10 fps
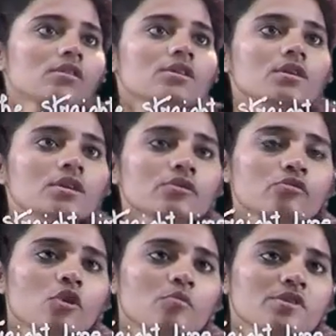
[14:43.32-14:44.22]
The third
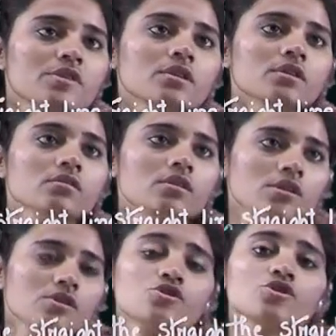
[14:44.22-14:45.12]
form is the
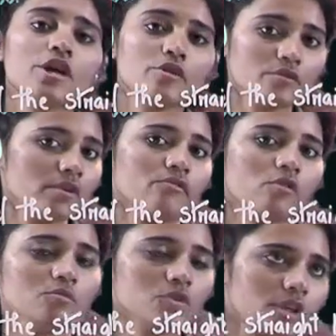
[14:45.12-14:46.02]
general
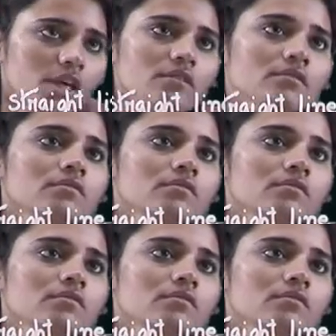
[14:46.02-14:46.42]
form, okay.